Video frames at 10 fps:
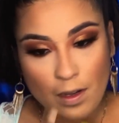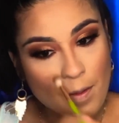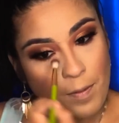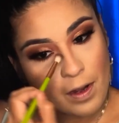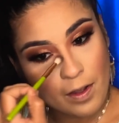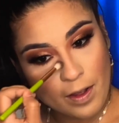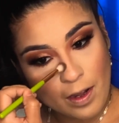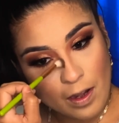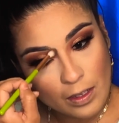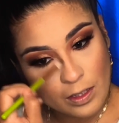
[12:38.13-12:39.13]
I'm going to go ahead
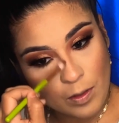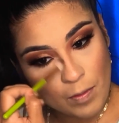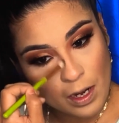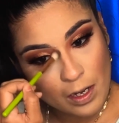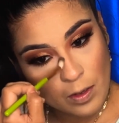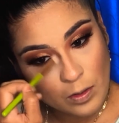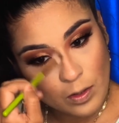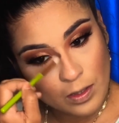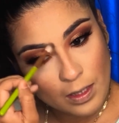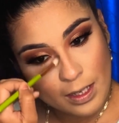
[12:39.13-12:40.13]
and contour my nose
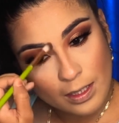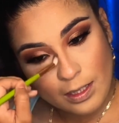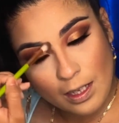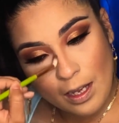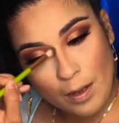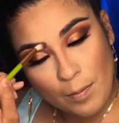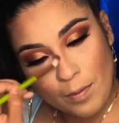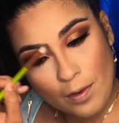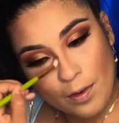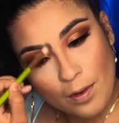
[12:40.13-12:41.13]
using that same
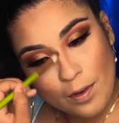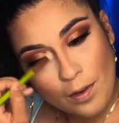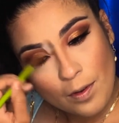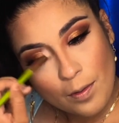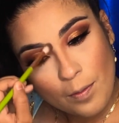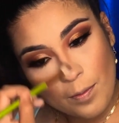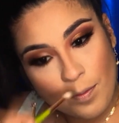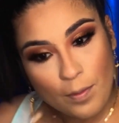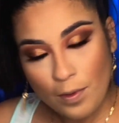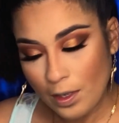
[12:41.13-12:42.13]

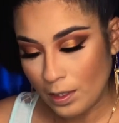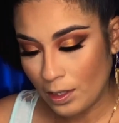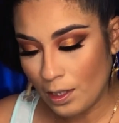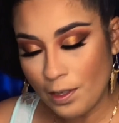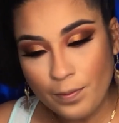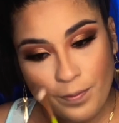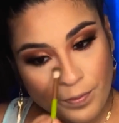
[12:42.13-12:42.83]
bronzer.